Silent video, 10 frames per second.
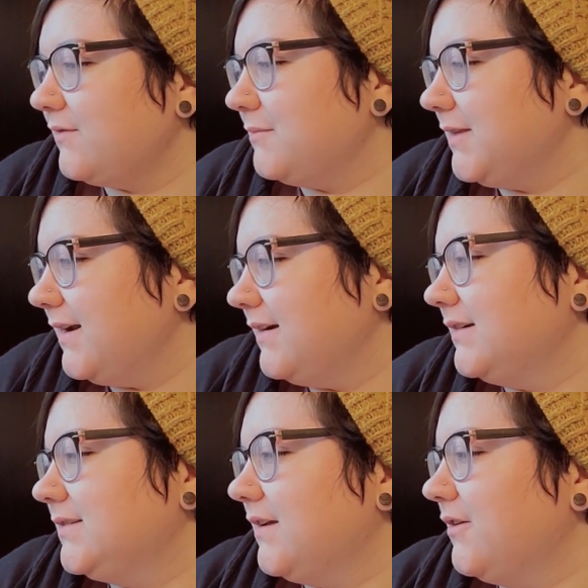them there,
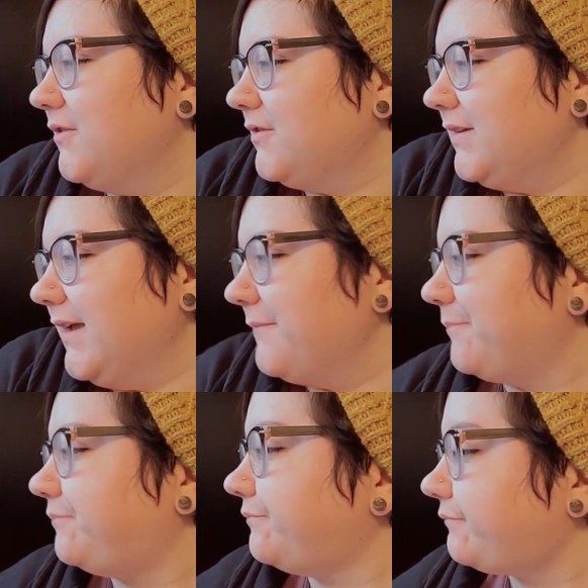so yeah.
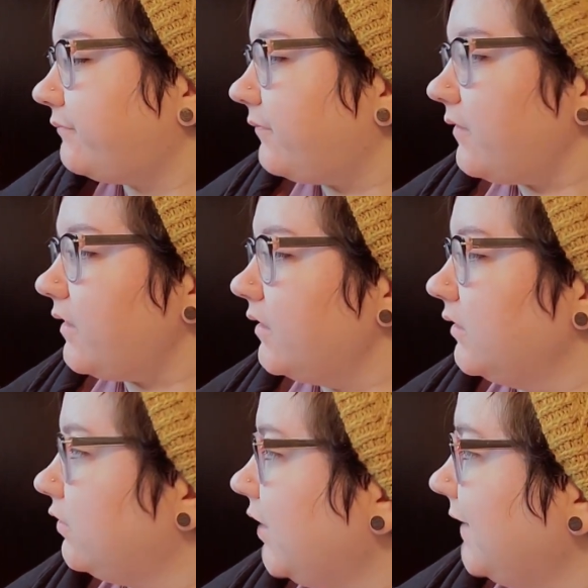
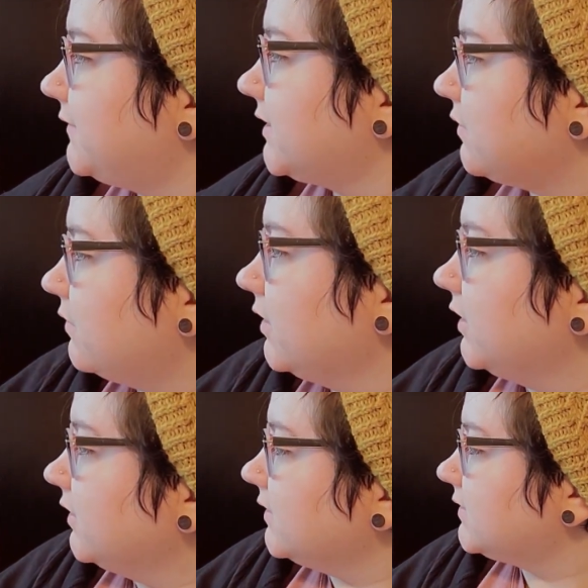
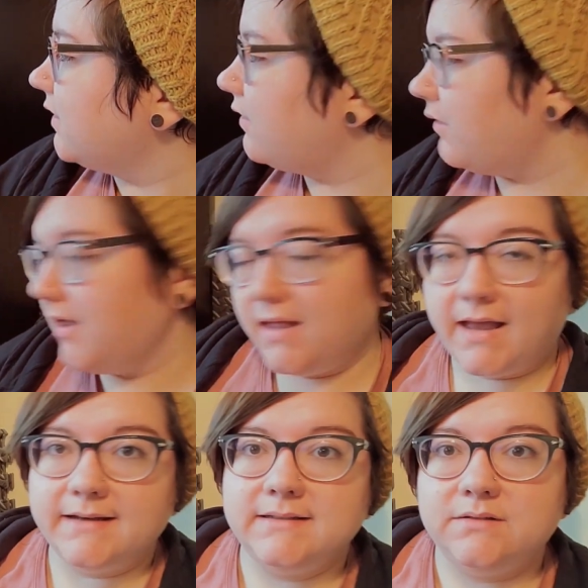Crafticorn. So
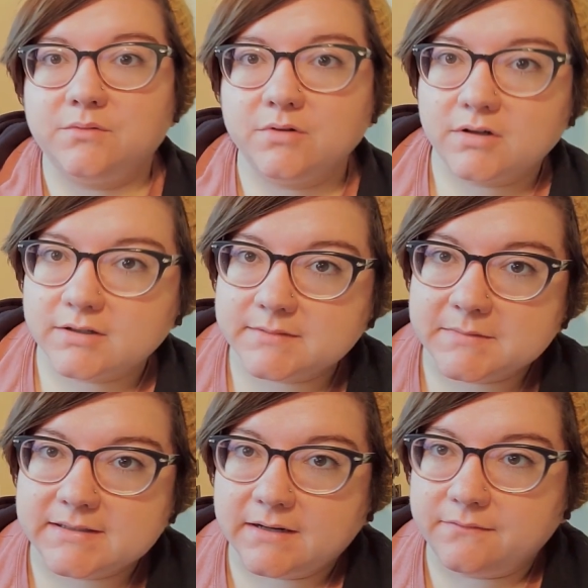I did order some
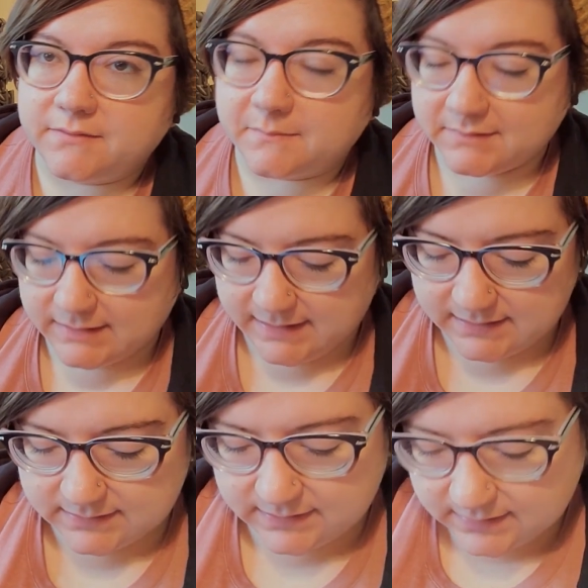stuff from
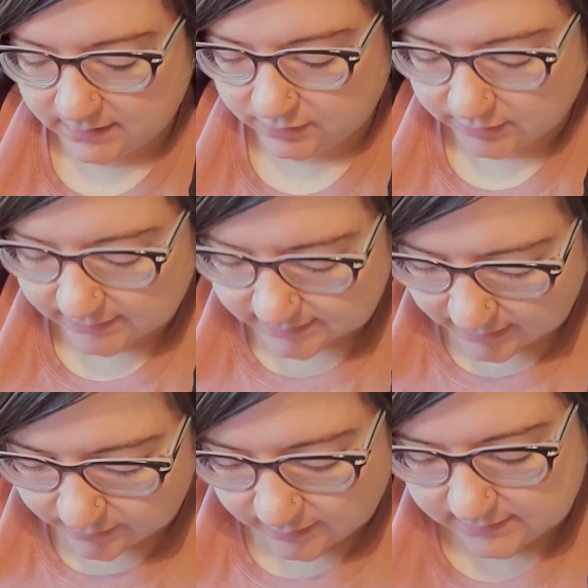Landon, a trans guy
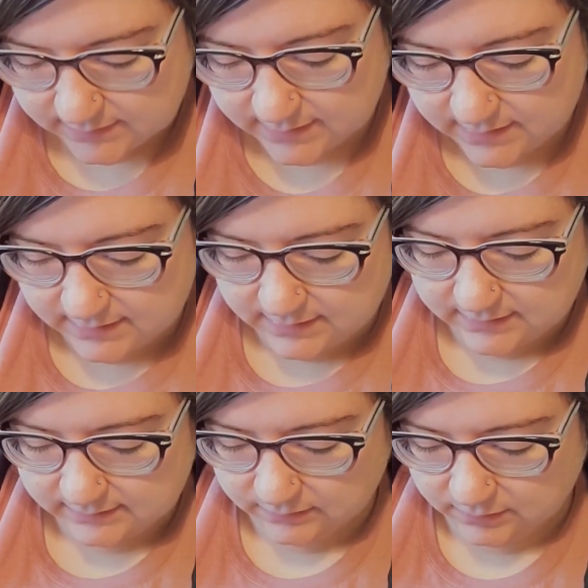who likes to knit, and
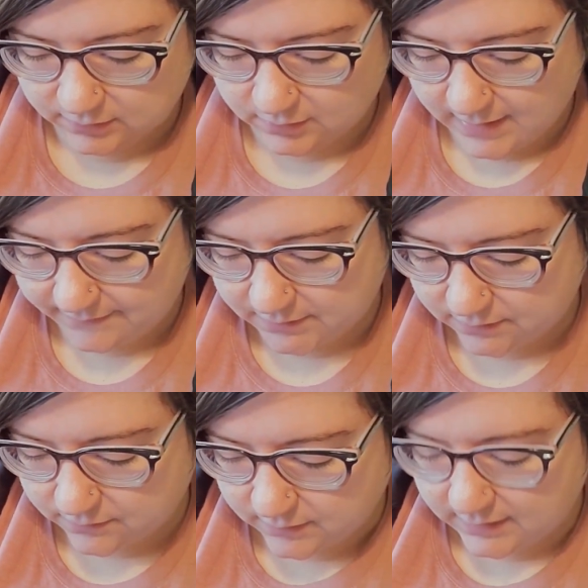his little
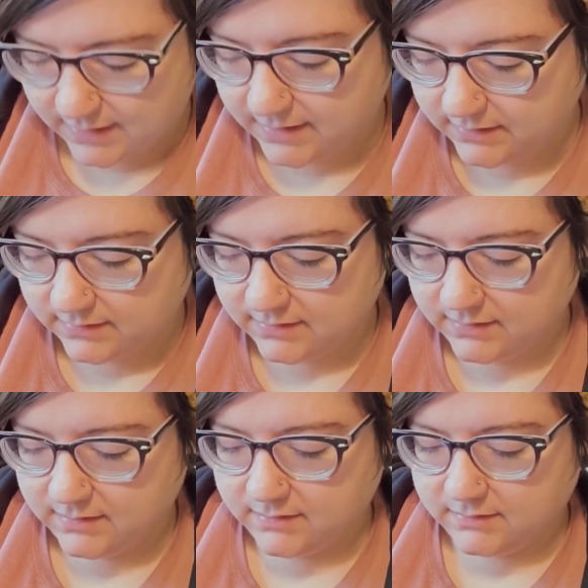Crafticorn line.
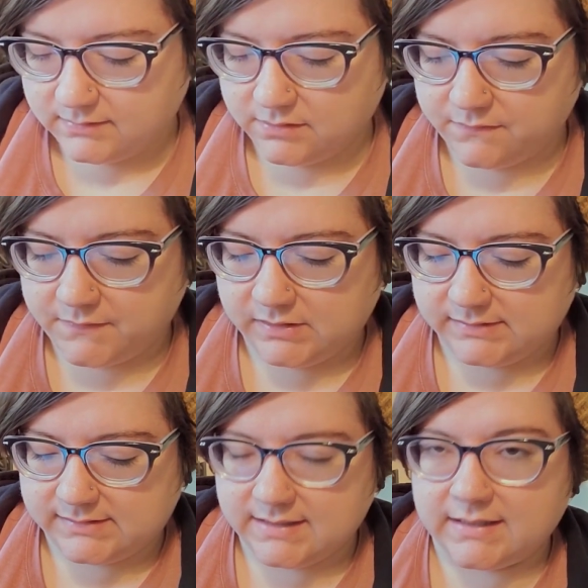So
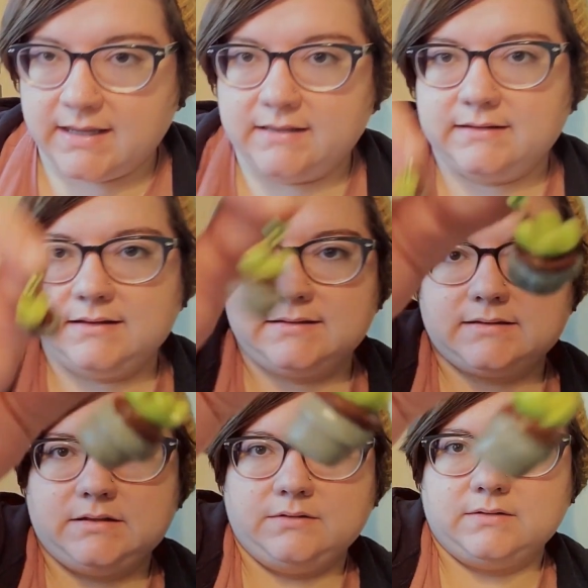first I got this
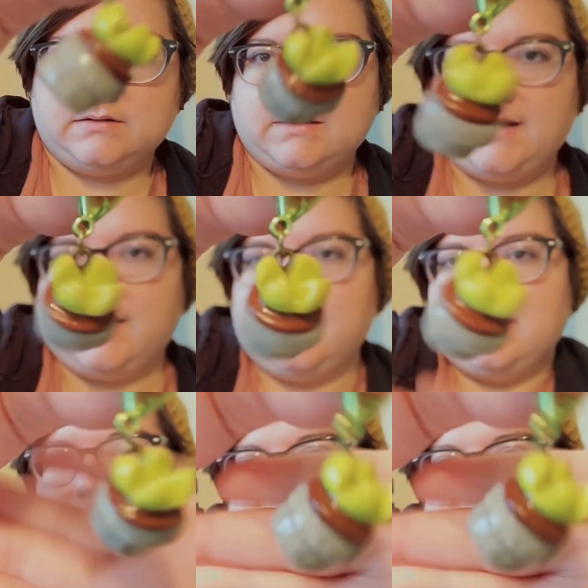cute little guy.